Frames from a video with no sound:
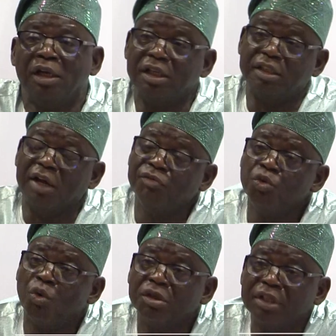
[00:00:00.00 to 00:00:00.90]
The
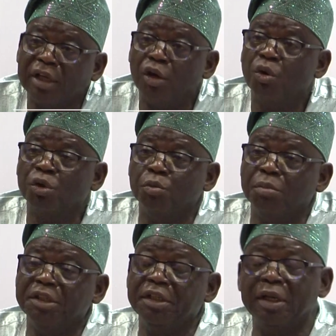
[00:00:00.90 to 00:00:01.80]
serving ones, I don't want to
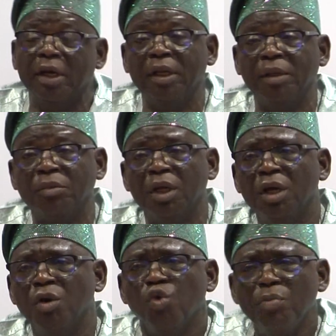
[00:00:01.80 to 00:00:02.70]
mention their name.
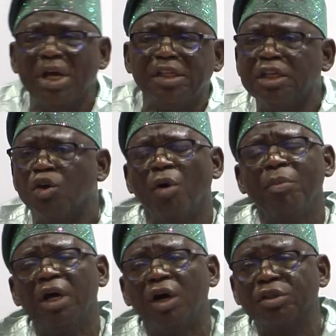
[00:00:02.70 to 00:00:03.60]
We met in
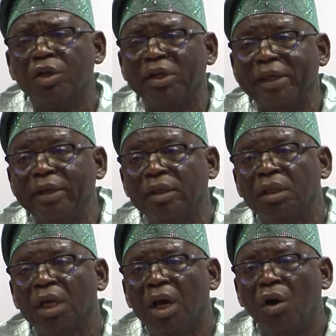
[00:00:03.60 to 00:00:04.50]
Government House on the
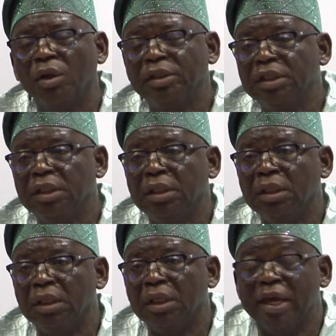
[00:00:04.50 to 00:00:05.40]
8th. On
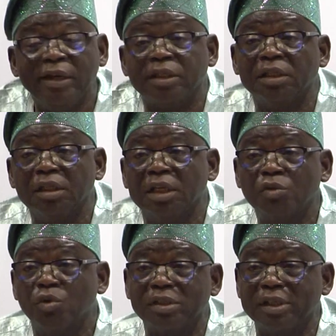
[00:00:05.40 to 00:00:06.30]
the 8th,
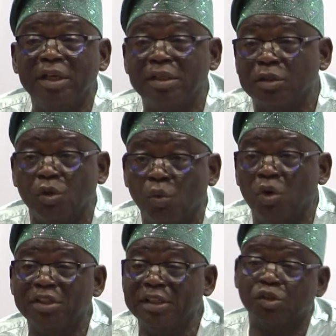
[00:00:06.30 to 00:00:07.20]
that was 8th,
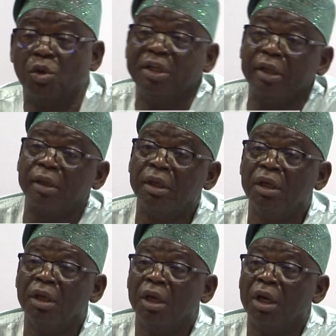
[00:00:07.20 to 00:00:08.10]
was a Sunday
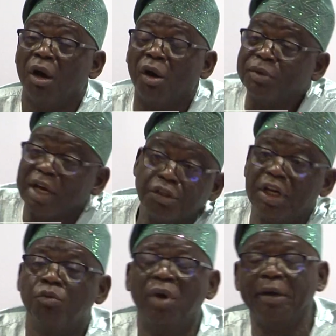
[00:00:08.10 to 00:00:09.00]
of that
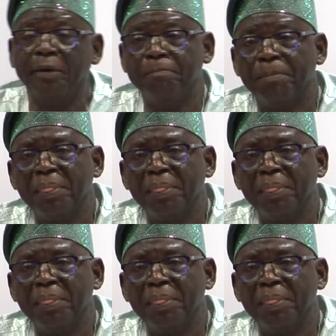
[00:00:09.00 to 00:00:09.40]
January.